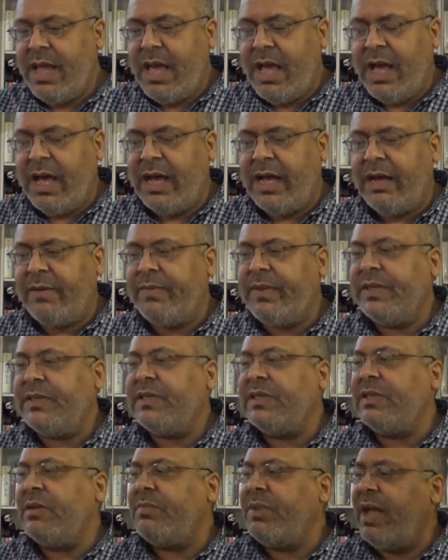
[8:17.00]
And this
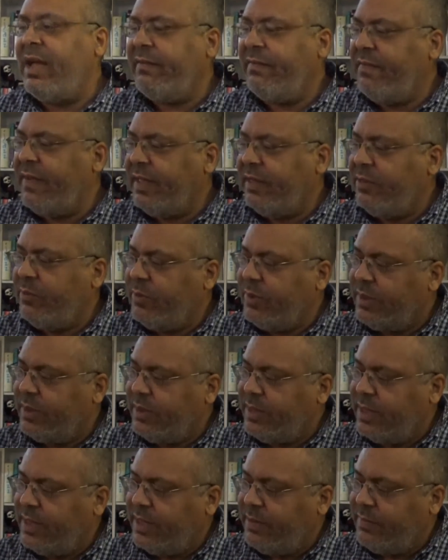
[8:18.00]
is the Blind Faith with
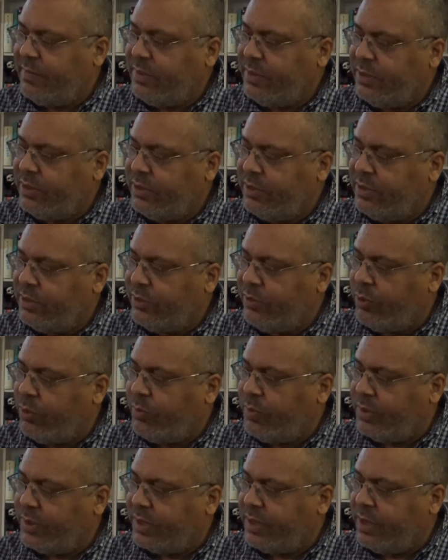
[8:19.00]
the
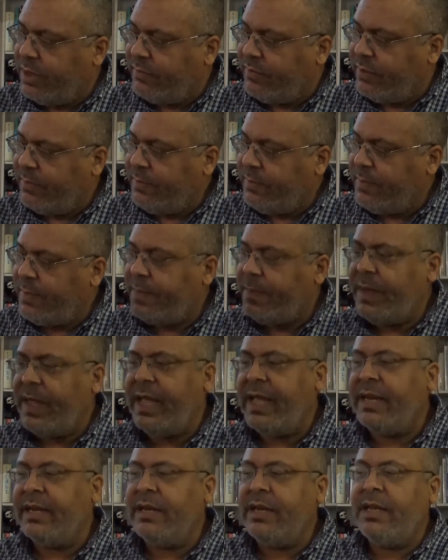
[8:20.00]
group on the cover
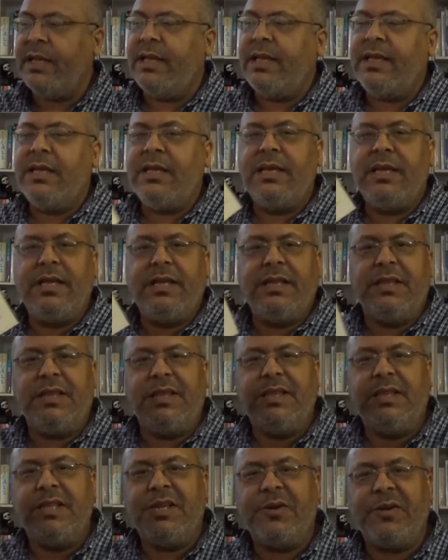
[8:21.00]
and
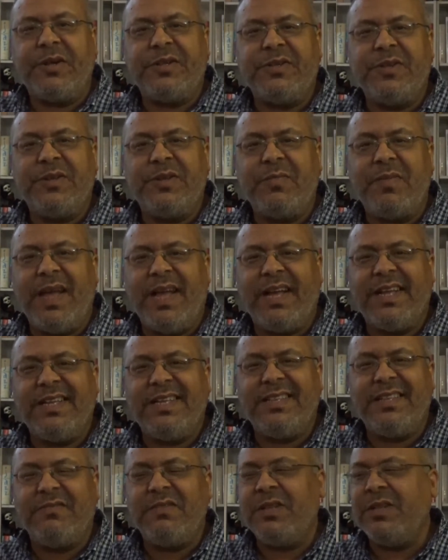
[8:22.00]
lyrics on the back.
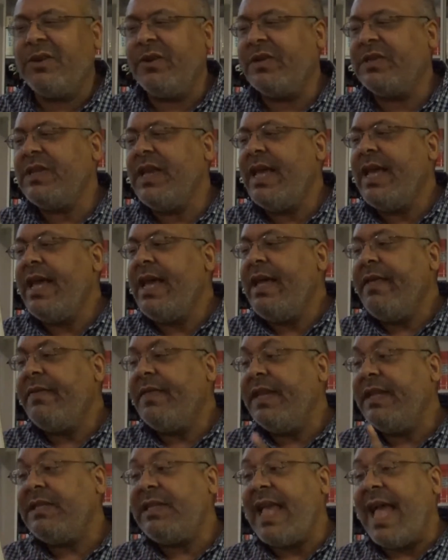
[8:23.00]
Love the lyrics.
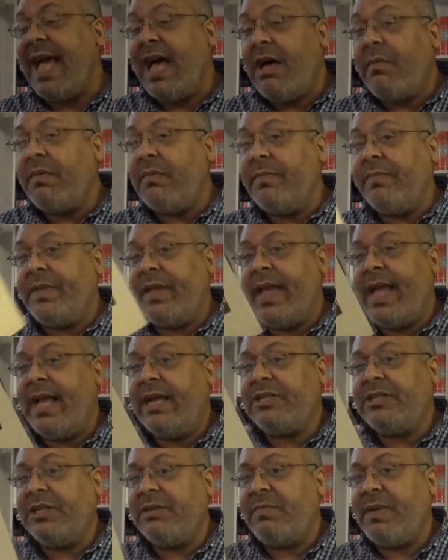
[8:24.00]
This album,
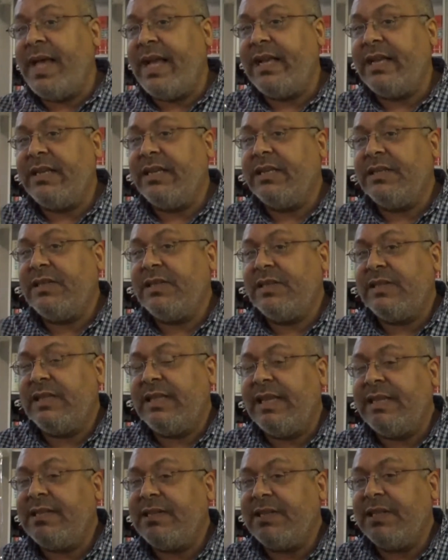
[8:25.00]
actually back in the
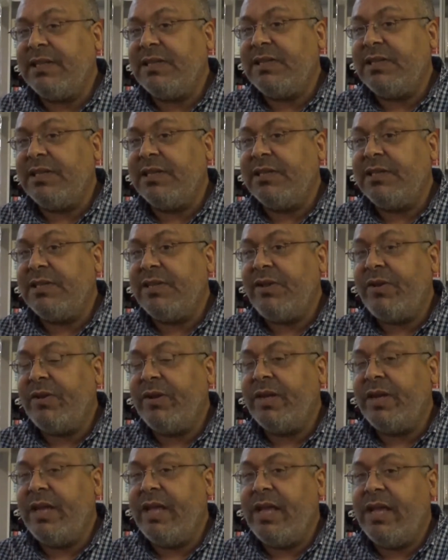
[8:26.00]
late 60s,
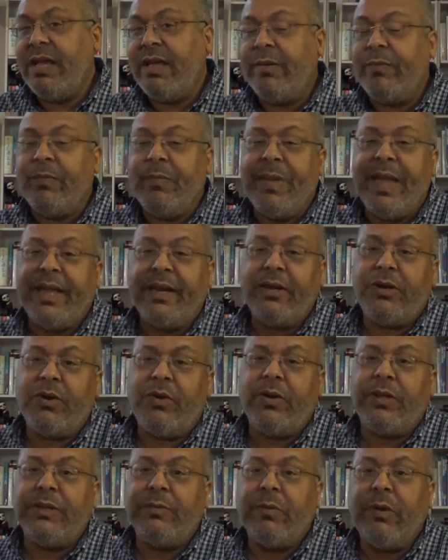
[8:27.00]
made it
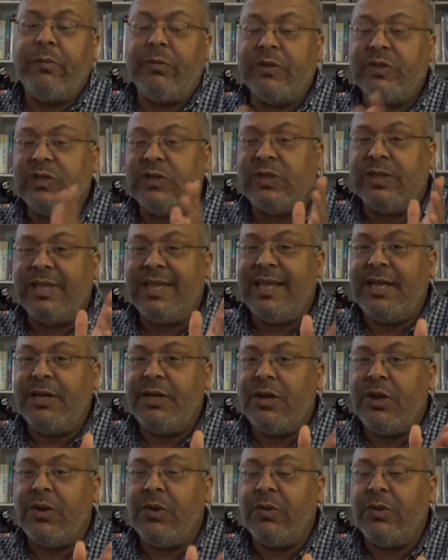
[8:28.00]
on what was then
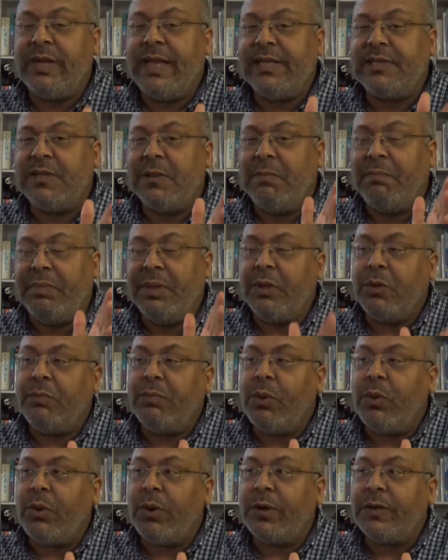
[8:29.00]
known as the
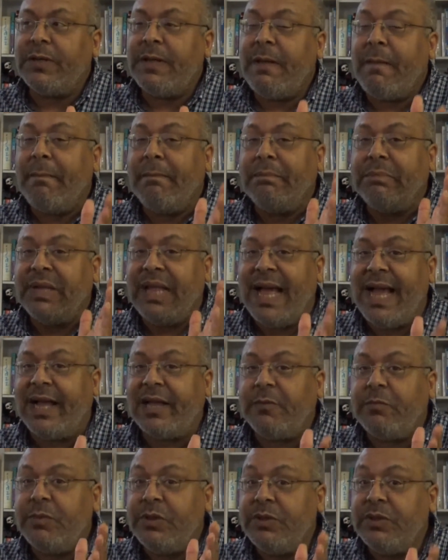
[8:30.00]
Billboard
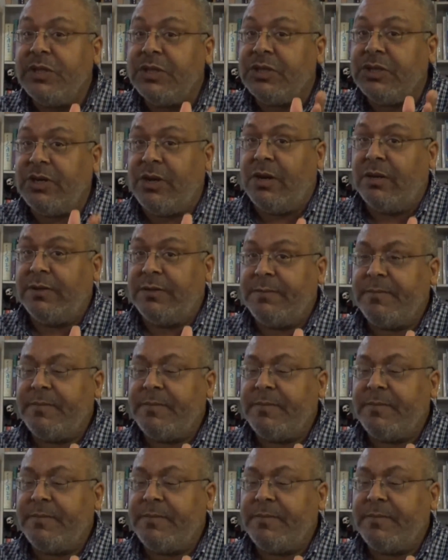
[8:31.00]
Black Music Chart.